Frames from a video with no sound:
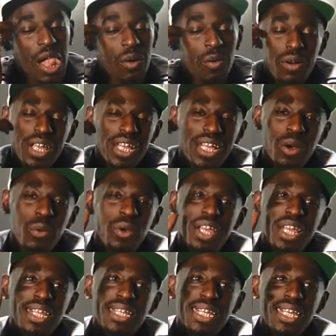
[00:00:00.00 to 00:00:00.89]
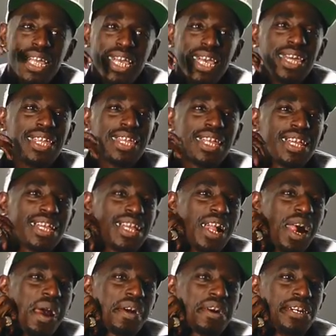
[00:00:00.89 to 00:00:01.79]
we could we together.
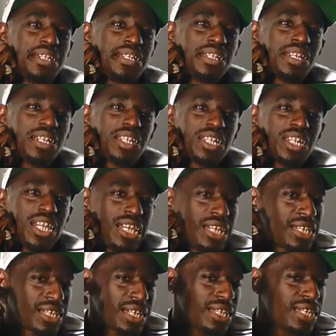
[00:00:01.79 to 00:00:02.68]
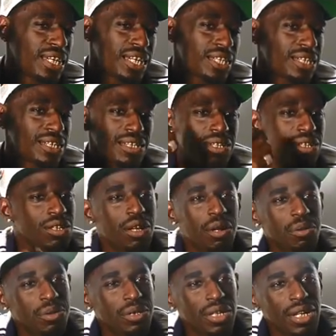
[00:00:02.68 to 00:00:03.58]
she she just you
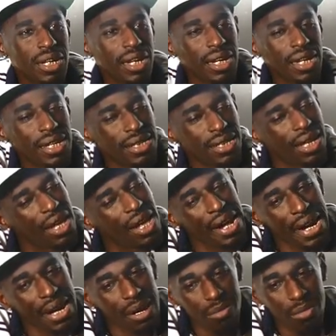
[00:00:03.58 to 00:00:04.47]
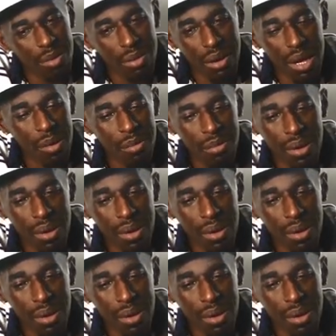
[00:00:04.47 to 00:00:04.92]
know what I'm saying. Yeah. My baby